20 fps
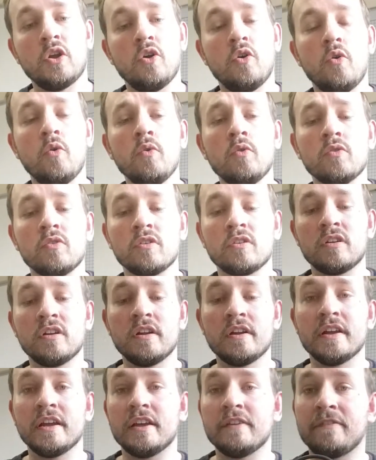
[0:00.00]
or
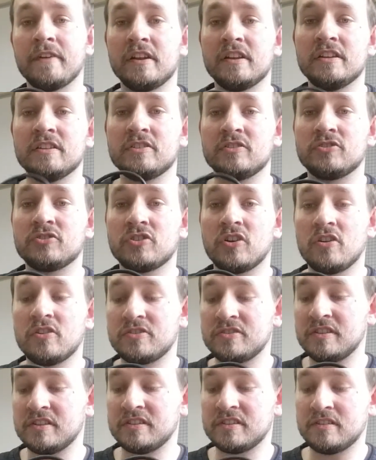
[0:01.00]
if I need to
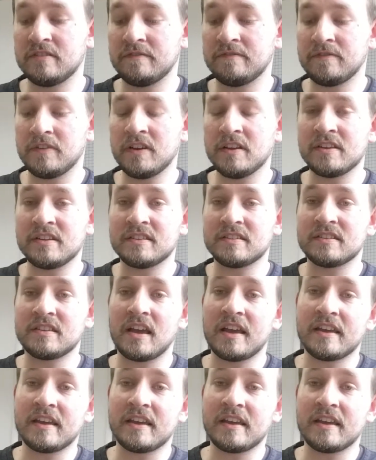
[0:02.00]
charge this device,